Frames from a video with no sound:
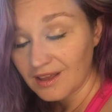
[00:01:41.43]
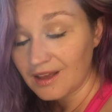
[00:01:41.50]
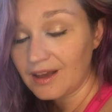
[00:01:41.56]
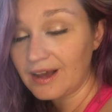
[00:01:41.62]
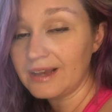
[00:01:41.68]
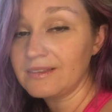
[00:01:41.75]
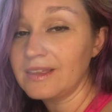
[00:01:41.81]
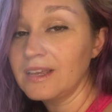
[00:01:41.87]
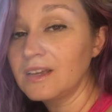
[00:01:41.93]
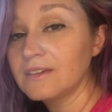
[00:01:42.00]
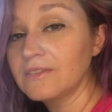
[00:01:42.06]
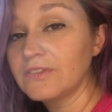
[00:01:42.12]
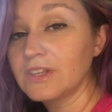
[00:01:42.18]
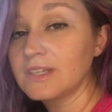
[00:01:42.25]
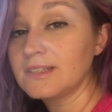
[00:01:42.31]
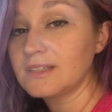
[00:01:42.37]
I think
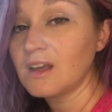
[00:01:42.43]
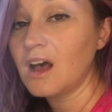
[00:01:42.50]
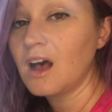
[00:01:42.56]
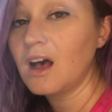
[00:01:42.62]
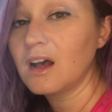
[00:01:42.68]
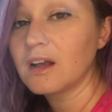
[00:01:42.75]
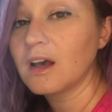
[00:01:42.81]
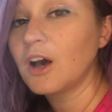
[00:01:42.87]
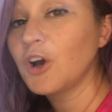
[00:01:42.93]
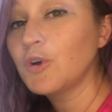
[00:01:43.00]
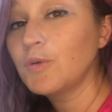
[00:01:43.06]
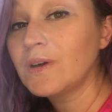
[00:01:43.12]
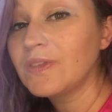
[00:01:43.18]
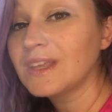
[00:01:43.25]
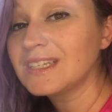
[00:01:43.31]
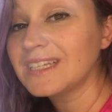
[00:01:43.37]
of the song Oh
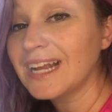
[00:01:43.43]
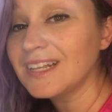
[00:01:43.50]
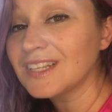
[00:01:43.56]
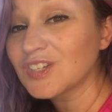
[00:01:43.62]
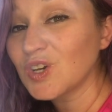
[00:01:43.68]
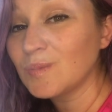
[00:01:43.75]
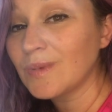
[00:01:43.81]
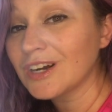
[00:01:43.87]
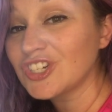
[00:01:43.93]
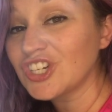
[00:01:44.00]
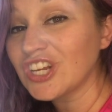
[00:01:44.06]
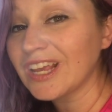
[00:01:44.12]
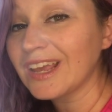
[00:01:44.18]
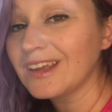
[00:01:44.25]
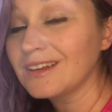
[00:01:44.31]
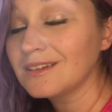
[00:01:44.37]
When the Saints Go
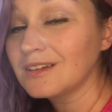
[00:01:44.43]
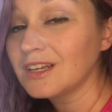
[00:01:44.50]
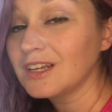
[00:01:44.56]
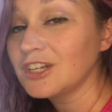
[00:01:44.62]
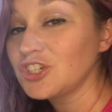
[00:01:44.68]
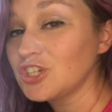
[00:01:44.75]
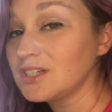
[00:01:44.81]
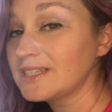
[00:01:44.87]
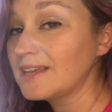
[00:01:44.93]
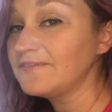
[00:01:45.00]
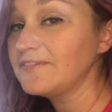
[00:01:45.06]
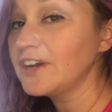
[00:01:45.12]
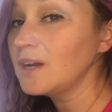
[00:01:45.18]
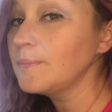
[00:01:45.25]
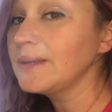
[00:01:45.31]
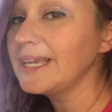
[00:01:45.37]
Marching In. Just that
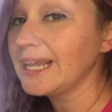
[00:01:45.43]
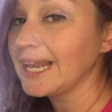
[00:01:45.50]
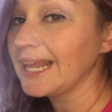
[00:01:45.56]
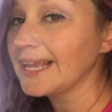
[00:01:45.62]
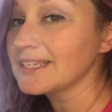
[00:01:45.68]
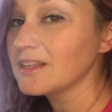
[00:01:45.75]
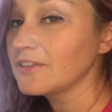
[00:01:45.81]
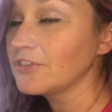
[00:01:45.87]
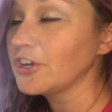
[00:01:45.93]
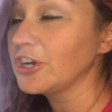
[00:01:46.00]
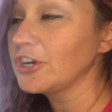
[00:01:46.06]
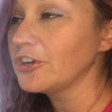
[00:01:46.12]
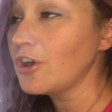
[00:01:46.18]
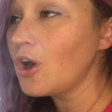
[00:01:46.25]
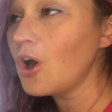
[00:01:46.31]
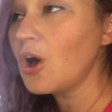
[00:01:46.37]
very beginning is a
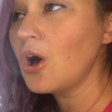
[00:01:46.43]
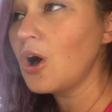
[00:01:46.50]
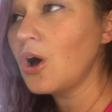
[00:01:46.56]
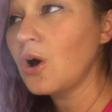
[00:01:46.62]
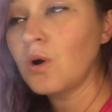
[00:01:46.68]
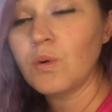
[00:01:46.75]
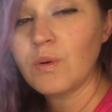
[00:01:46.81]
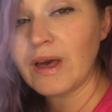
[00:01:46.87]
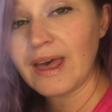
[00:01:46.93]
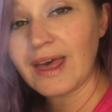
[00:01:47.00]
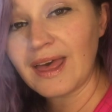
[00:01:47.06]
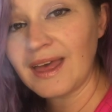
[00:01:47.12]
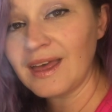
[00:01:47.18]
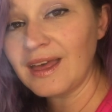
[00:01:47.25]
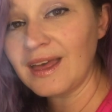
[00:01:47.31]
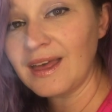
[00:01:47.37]
third. Oh
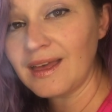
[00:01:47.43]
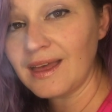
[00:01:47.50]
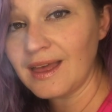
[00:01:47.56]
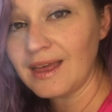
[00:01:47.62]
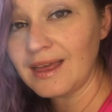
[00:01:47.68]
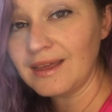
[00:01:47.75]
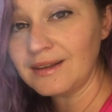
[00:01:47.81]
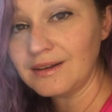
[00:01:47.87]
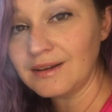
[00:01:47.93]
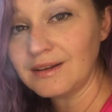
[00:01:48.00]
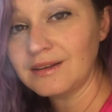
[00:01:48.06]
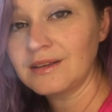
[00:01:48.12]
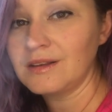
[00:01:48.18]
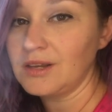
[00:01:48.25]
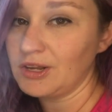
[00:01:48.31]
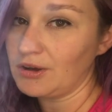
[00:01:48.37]
when,
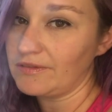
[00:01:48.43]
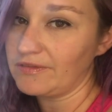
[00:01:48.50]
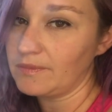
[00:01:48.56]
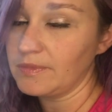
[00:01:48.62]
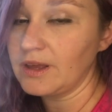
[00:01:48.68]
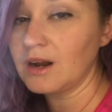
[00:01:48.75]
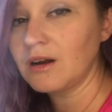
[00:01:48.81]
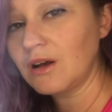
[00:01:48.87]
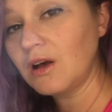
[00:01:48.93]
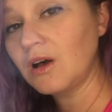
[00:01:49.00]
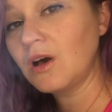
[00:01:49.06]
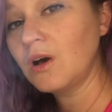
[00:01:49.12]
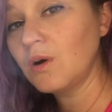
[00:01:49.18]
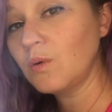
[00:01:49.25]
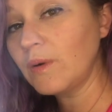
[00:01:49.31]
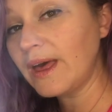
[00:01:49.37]
you go from there.
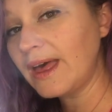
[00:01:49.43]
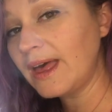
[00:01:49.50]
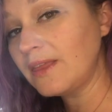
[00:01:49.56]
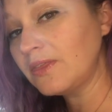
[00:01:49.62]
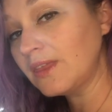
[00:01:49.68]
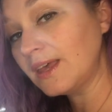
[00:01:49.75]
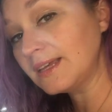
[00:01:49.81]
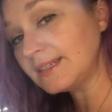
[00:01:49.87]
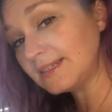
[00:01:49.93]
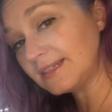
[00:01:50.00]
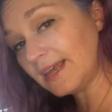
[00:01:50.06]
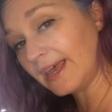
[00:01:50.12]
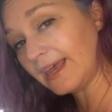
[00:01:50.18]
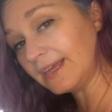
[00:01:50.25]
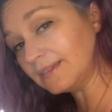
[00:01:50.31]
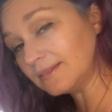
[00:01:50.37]
Oh when the
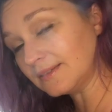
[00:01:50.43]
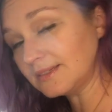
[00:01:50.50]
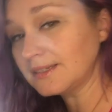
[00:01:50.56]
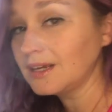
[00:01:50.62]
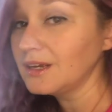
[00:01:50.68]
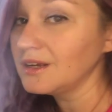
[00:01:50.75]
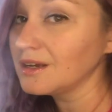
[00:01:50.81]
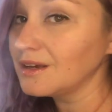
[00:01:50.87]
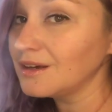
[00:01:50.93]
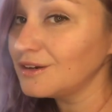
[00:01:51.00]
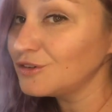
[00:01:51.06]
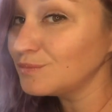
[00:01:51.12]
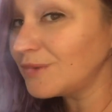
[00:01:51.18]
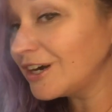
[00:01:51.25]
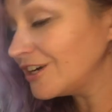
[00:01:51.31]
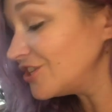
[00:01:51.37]
saints go
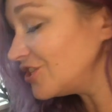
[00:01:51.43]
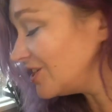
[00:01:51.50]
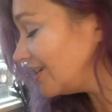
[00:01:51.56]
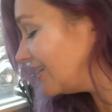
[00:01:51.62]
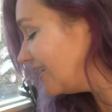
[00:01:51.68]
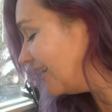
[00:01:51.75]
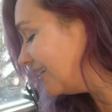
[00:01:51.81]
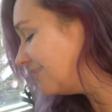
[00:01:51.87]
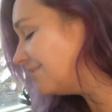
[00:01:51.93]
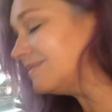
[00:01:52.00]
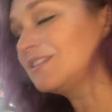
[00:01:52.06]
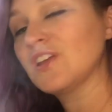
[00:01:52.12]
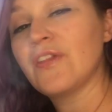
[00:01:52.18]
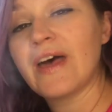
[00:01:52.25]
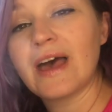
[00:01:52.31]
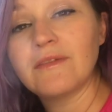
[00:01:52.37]
marching in.
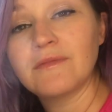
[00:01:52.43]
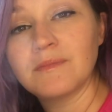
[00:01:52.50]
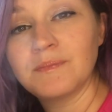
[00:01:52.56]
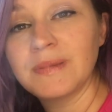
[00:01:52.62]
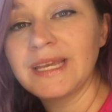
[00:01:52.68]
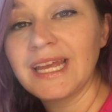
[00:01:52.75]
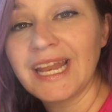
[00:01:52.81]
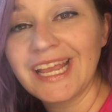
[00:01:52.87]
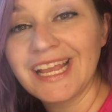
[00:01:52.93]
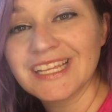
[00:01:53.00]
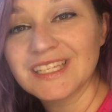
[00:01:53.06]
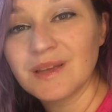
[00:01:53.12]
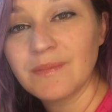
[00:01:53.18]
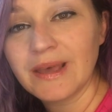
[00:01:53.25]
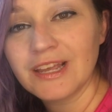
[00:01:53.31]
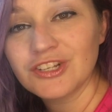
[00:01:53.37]
So that beginning is
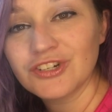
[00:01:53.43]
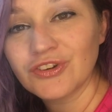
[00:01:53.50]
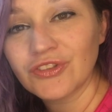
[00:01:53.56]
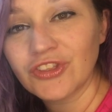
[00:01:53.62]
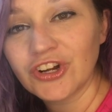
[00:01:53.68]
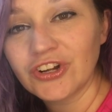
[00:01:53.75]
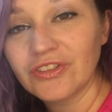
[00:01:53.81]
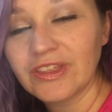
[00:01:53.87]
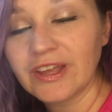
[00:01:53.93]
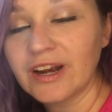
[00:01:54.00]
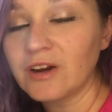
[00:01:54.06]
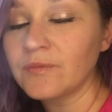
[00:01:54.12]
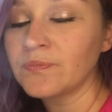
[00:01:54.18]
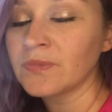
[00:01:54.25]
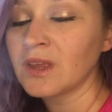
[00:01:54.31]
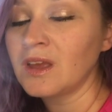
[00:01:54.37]
a major third there.